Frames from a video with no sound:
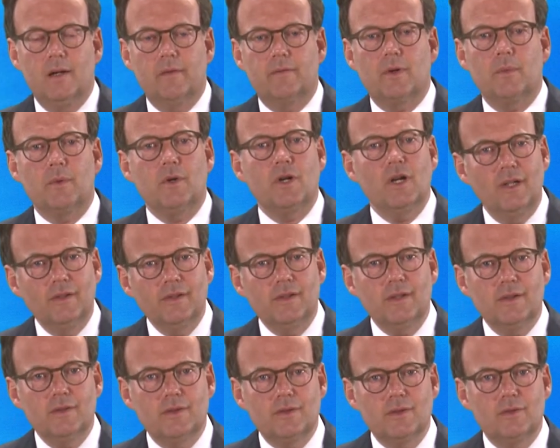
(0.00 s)
from
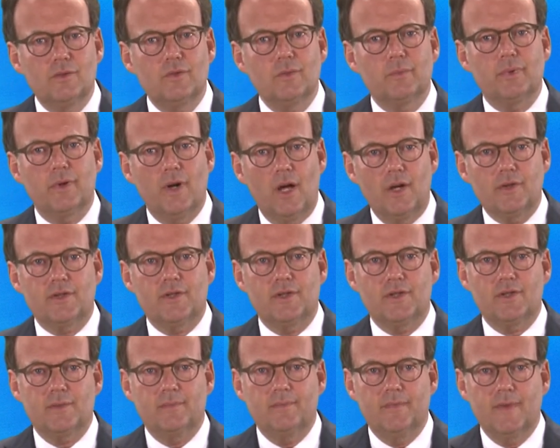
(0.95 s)
content to
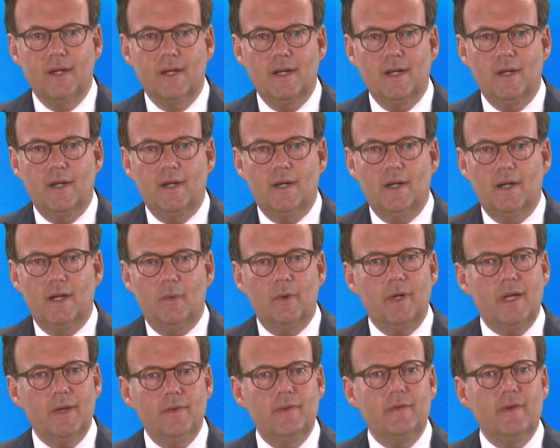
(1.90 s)
process. I
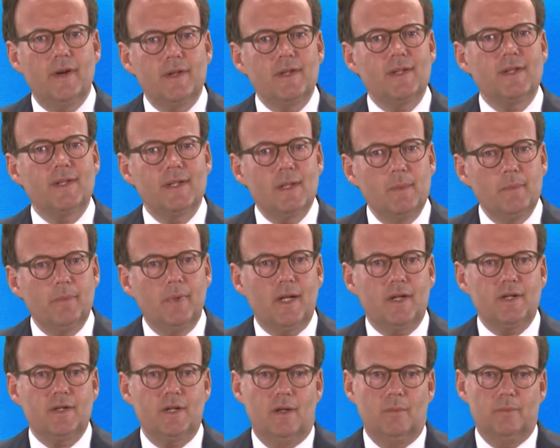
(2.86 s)
will give a very simple
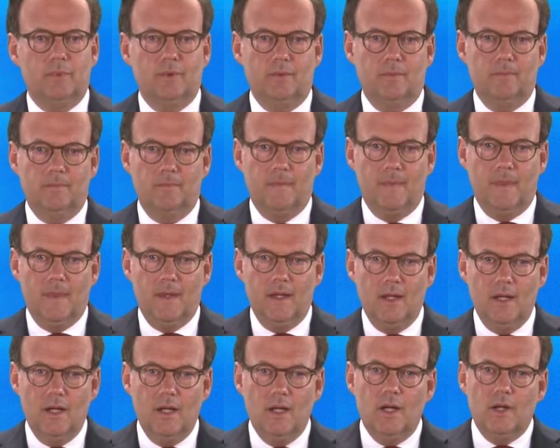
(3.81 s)
example.
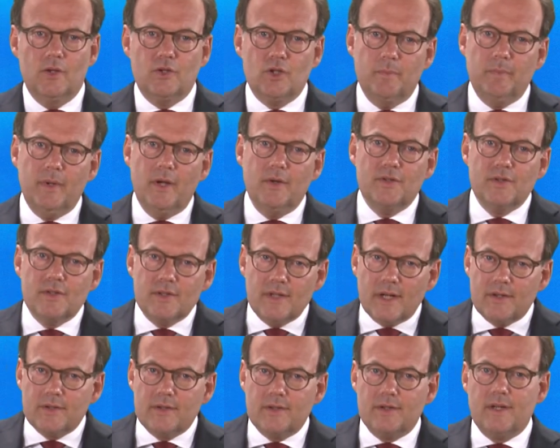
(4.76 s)
Suppose
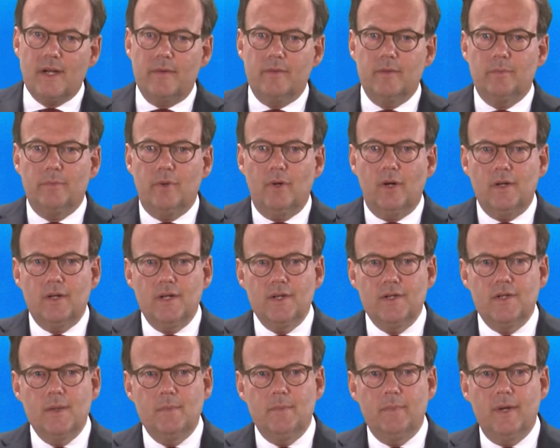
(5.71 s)
six or seven
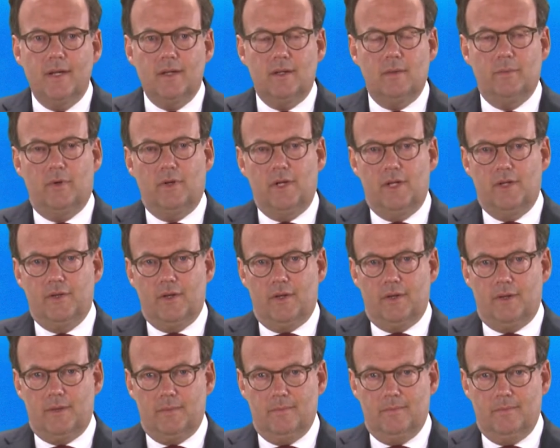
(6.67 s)
parties depend upon each
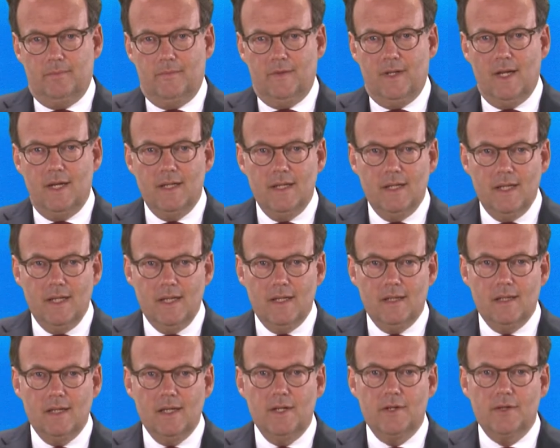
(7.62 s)
other. They
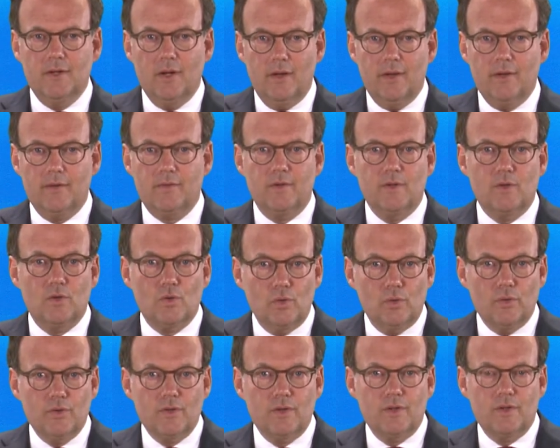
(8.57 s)
need each other's
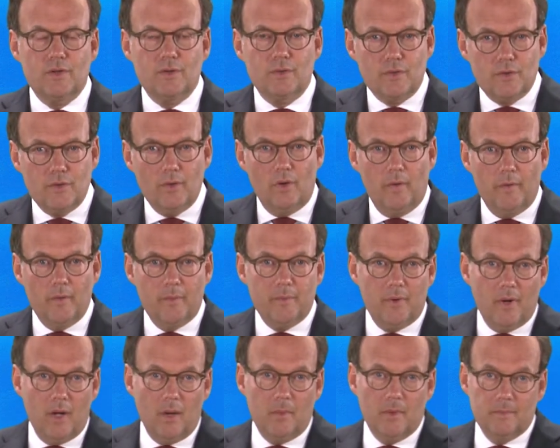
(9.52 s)
resources to solve a
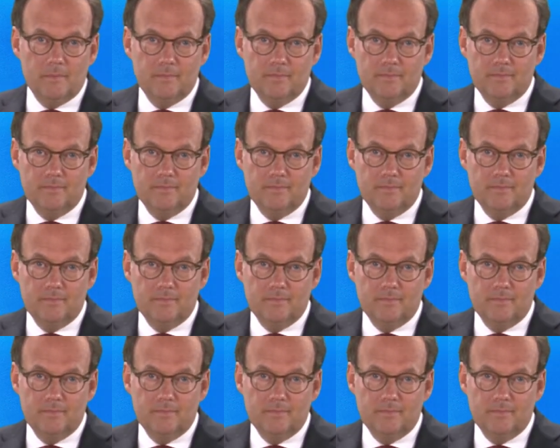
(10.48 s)
problem.